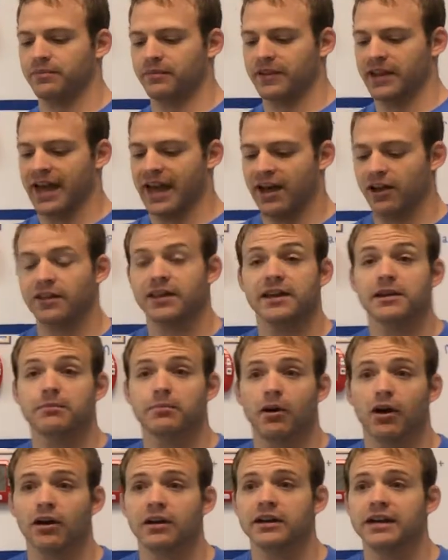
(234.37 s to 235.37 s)
the alien
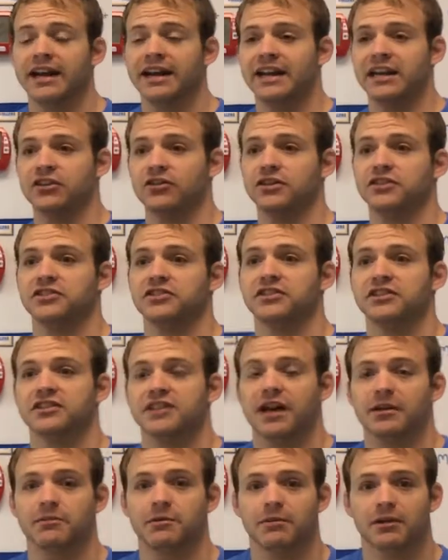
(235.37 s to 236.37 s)
part. It increases the
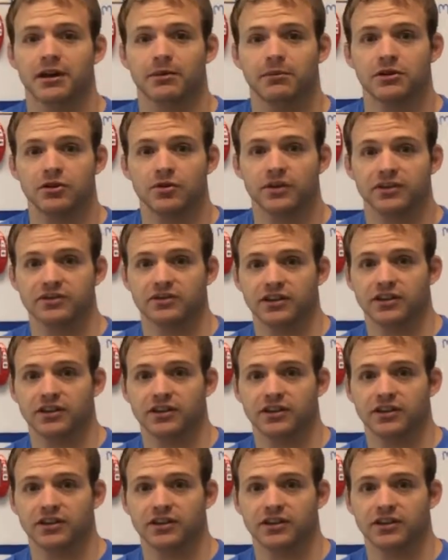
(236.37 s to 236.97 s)
time to become a U.S.